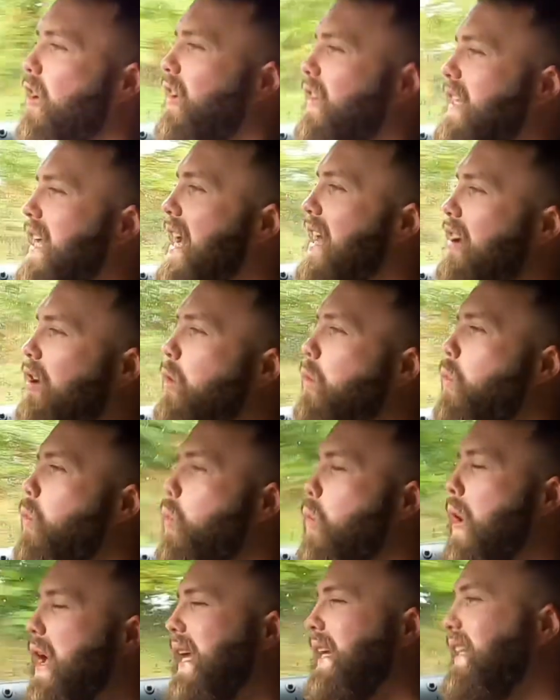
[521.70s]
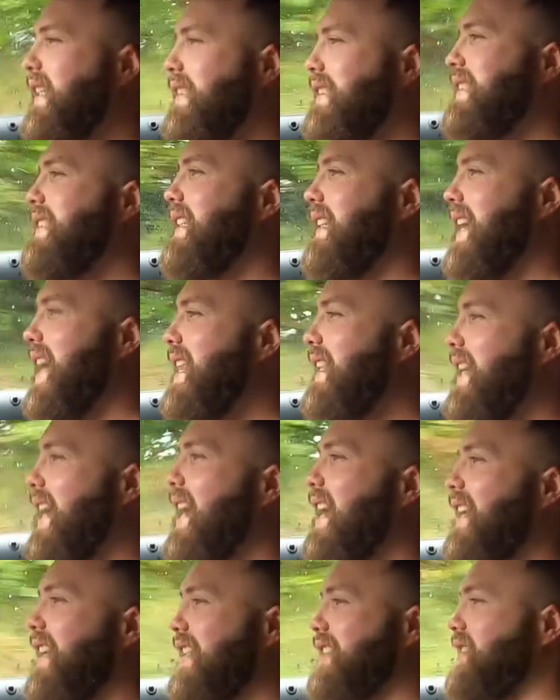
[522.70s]
I cannot wait to get
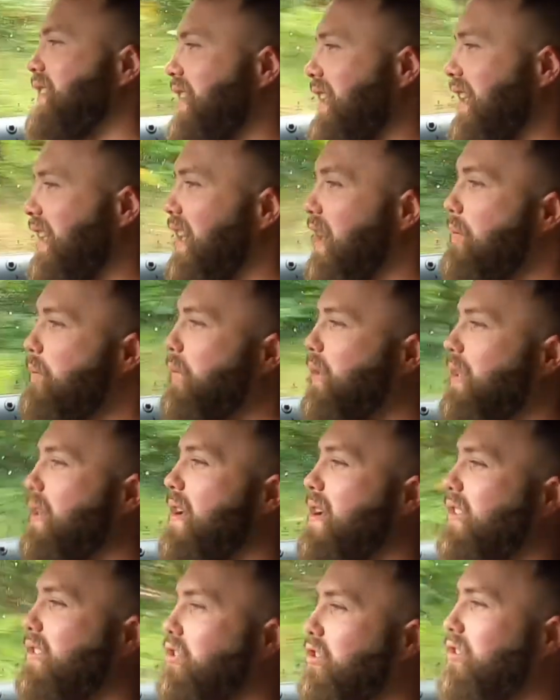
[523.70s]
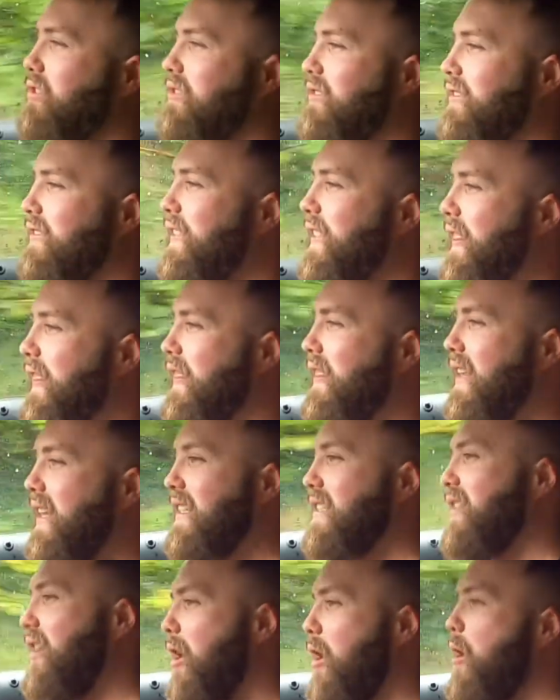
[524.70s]
the LSD in it, because
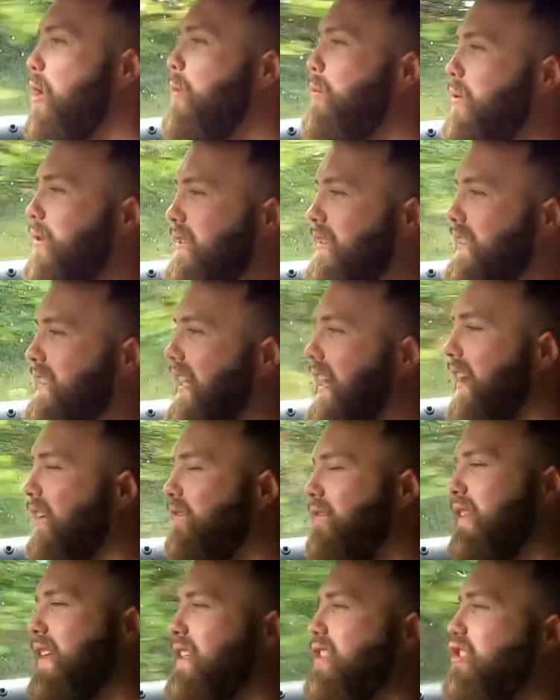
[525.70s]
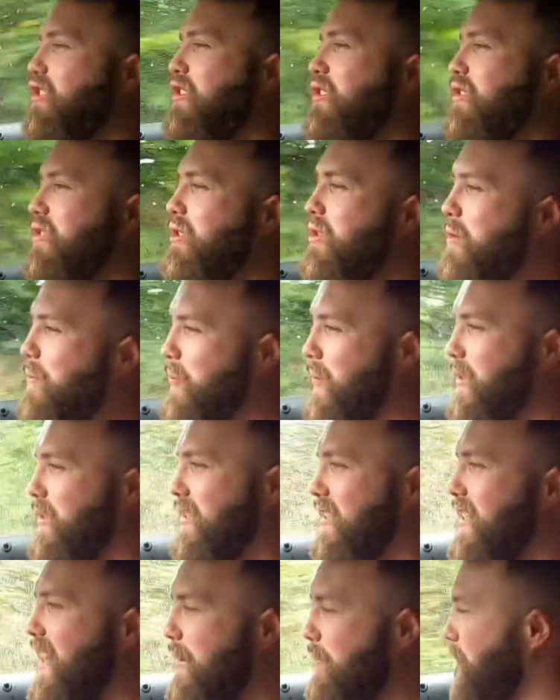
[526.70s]
this open diff is
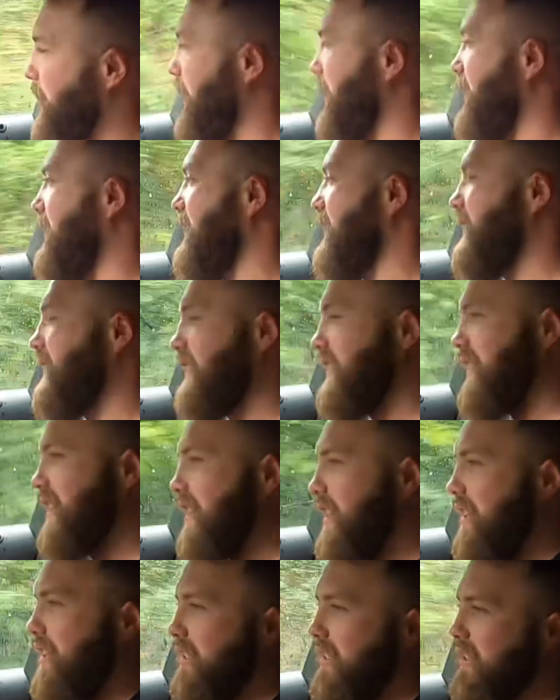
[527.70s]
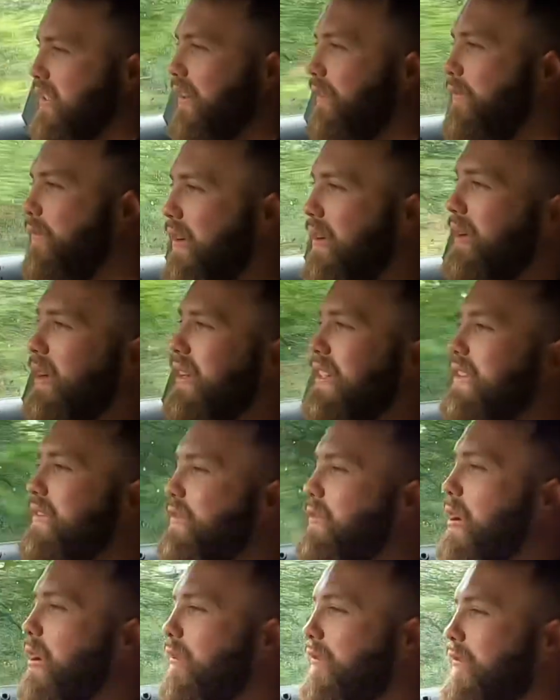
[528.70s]
super snappy. You feel like
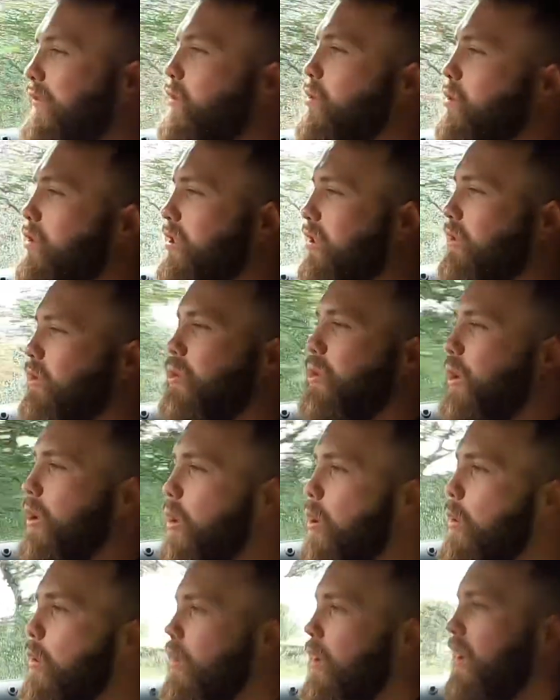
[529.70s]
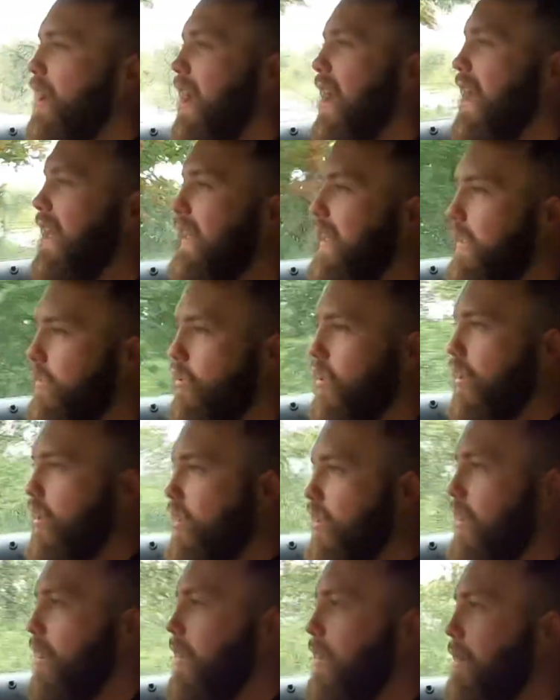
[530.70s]
you've got full control, and then
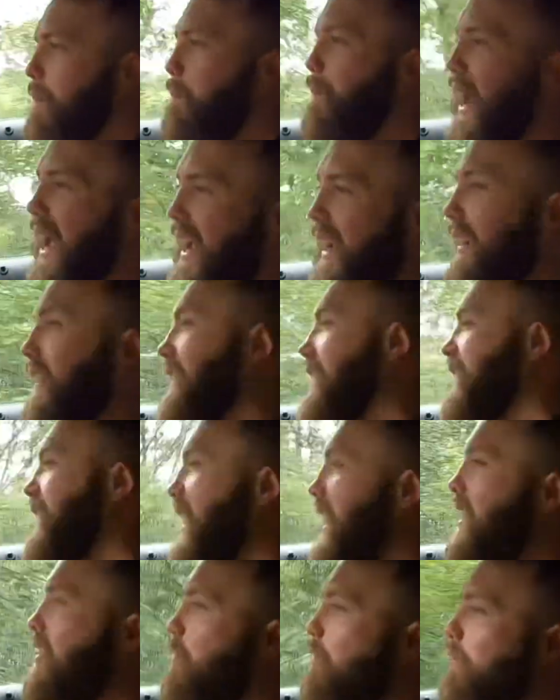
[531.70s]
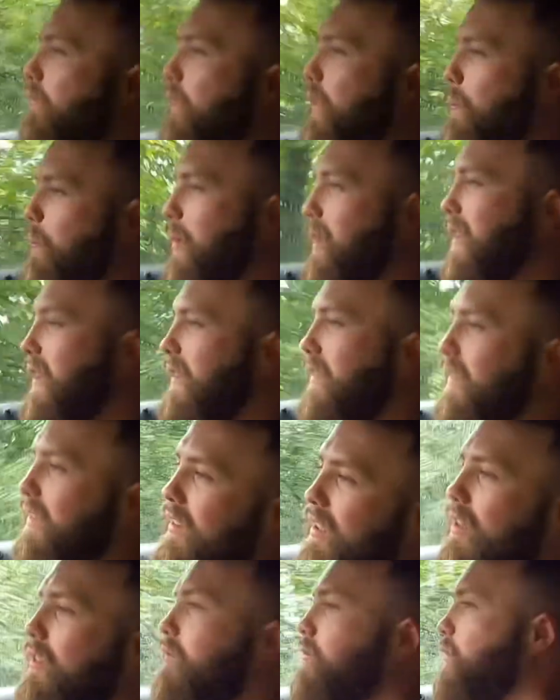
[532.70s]
just bang, it'll flip in,
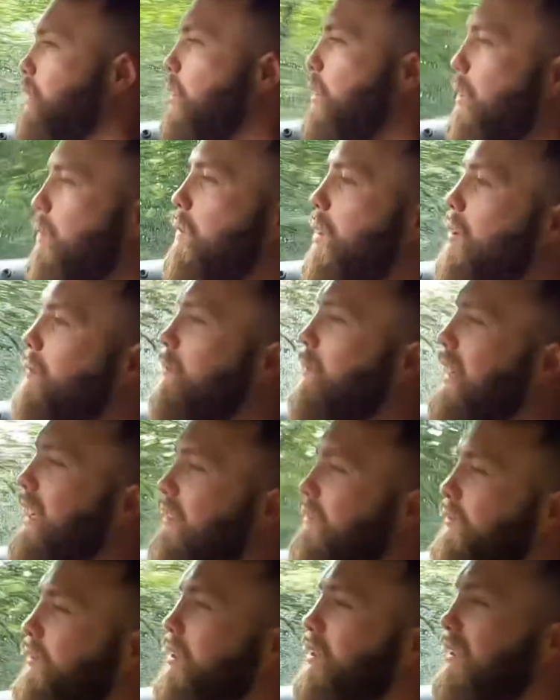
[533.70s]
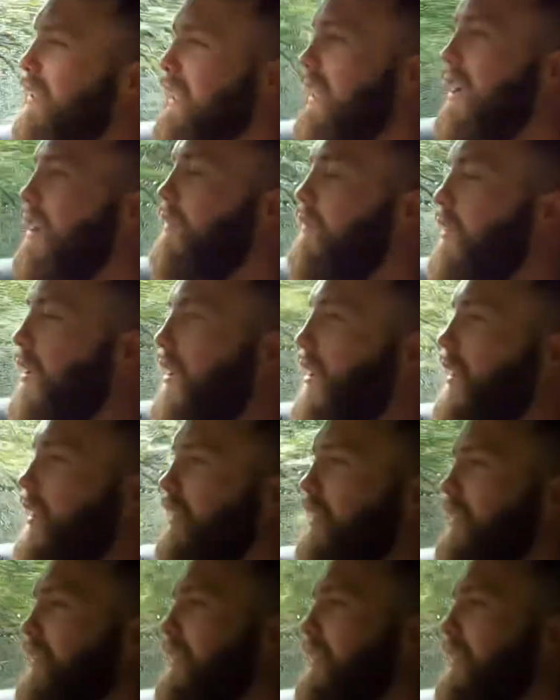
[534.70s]
throw it one way, throw it the other.